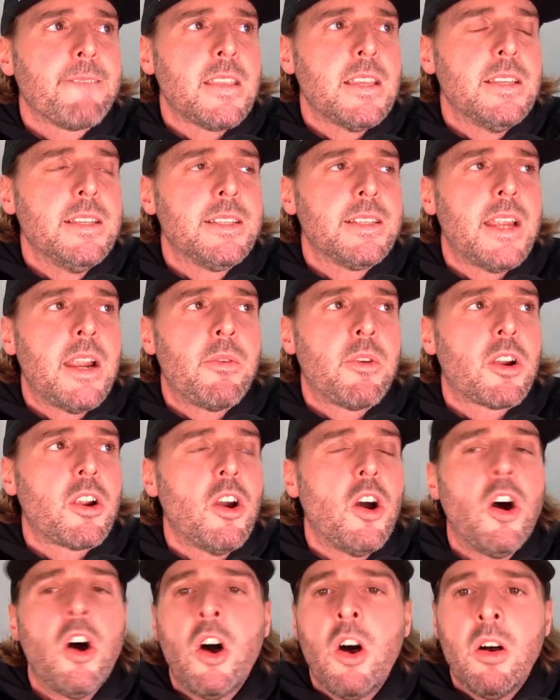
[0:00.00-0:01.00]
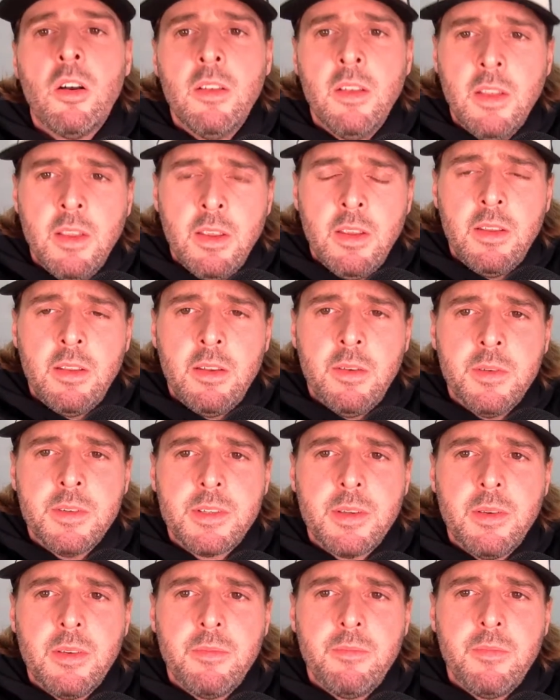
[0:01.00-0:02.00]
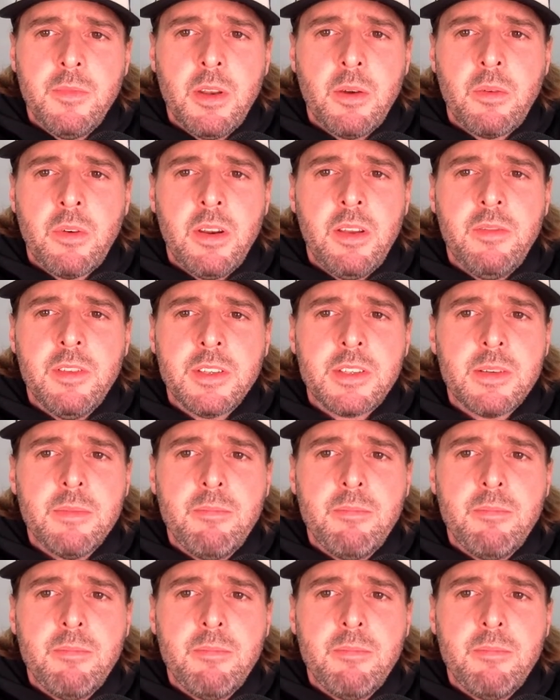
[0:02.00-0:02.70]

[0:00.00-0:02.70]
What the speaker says: as I recall, there were even some